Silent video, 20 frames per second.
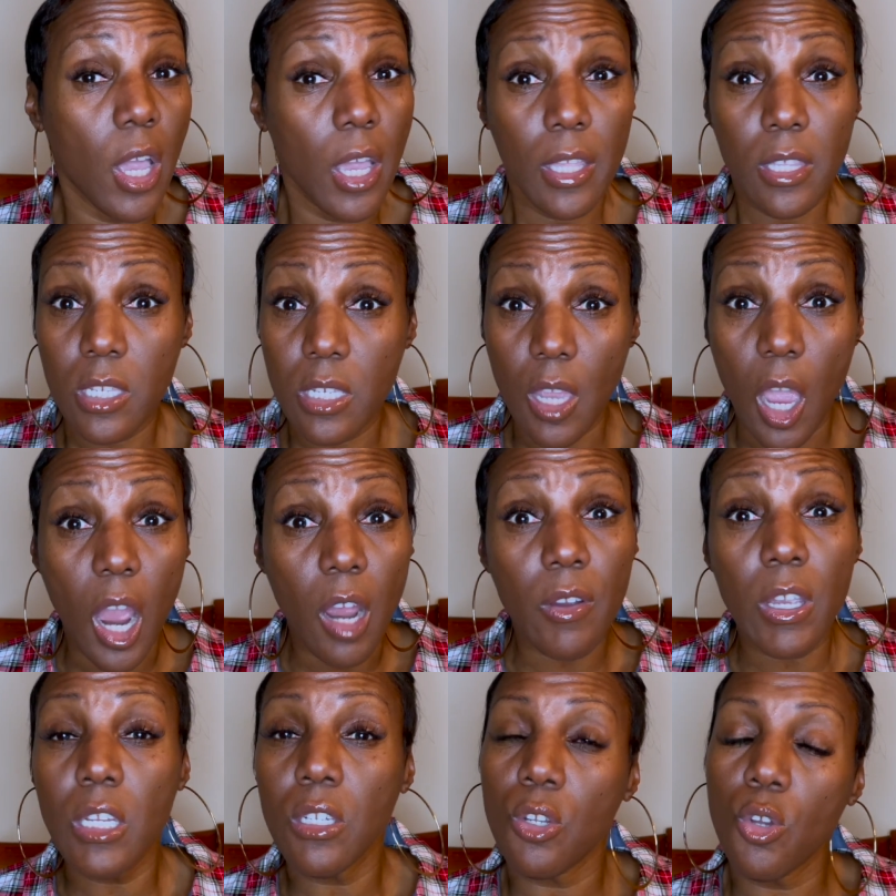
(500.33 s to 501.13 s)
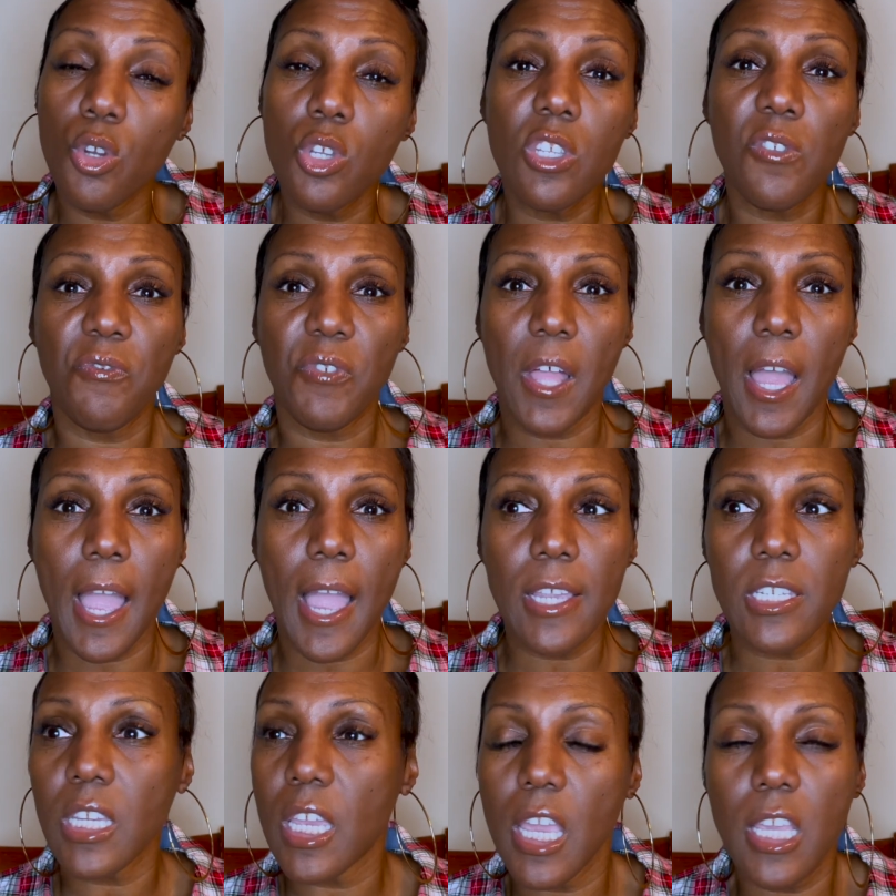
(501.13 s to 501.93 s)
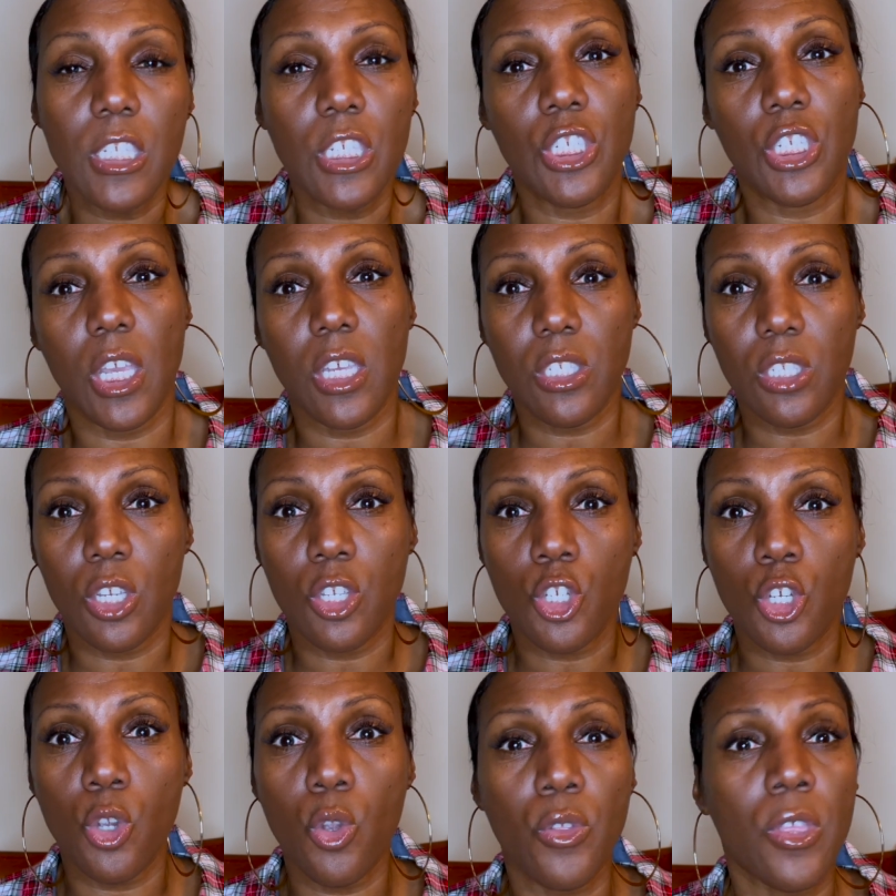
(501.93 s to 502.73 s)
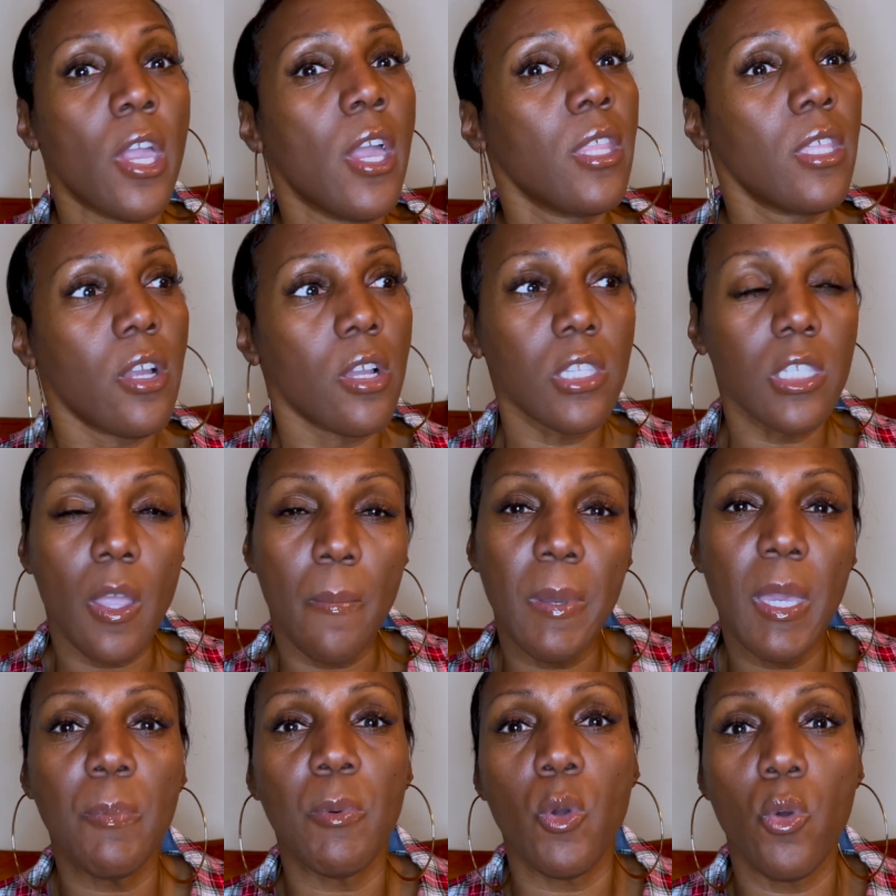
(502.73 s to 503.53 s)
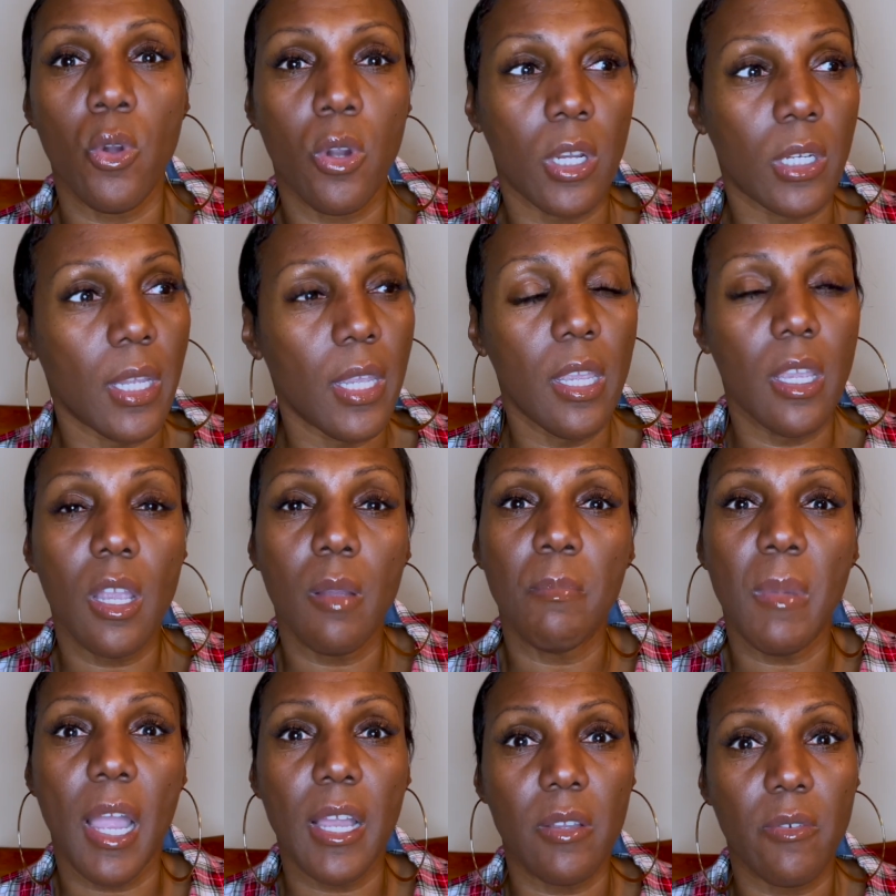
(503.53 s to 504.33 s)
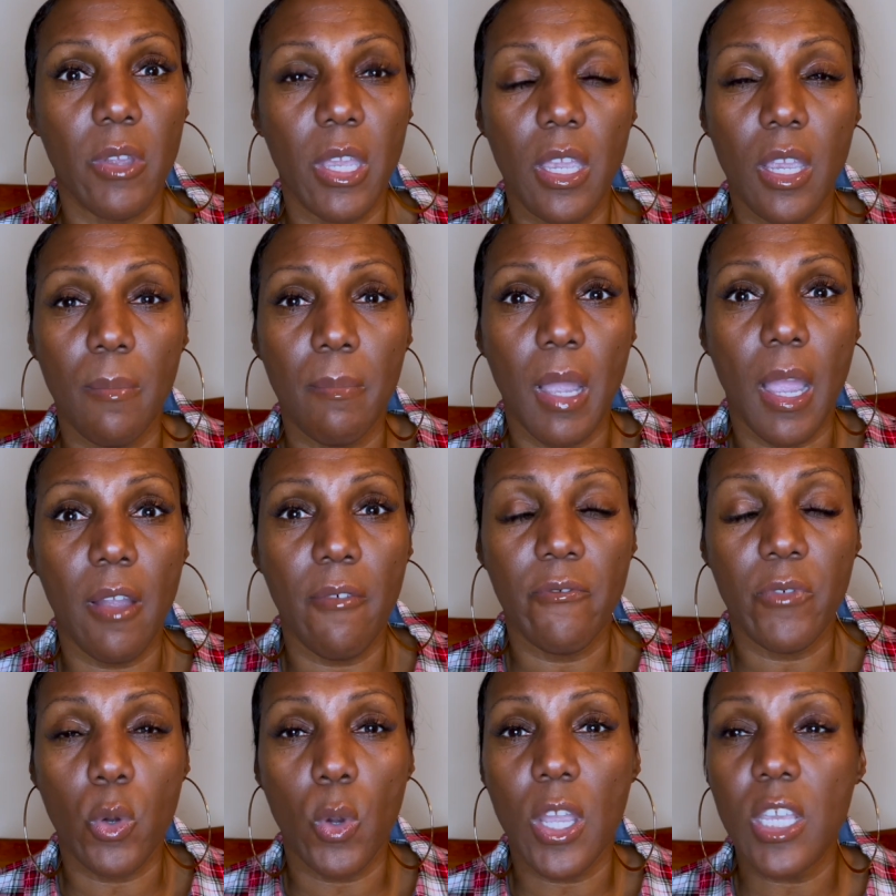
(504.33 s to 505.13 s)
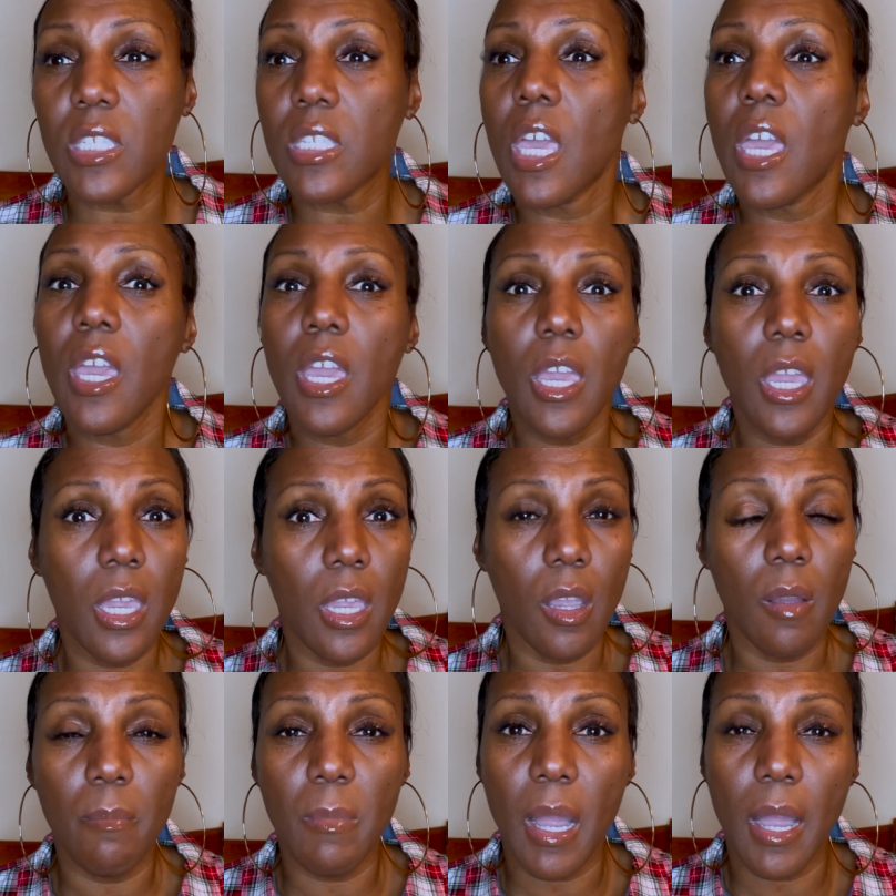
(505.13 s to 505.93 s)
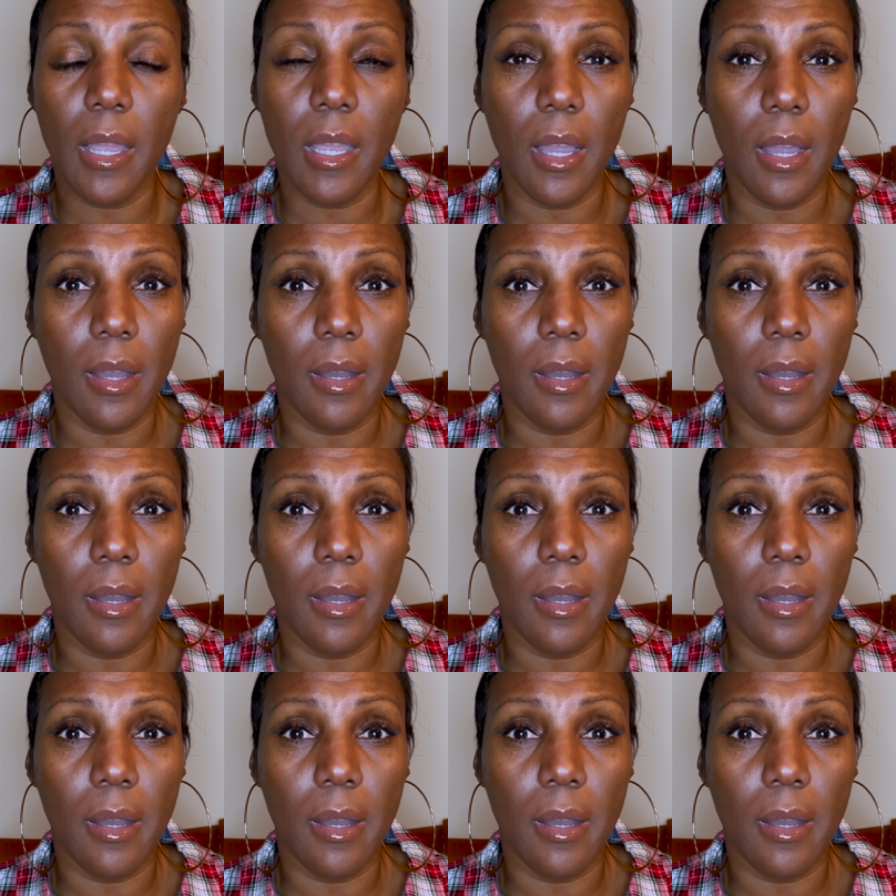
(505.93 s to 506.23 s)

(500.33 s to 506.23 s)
Sorry, newsflash. It's just the truth. There are some people who are going to hear my voice, hear my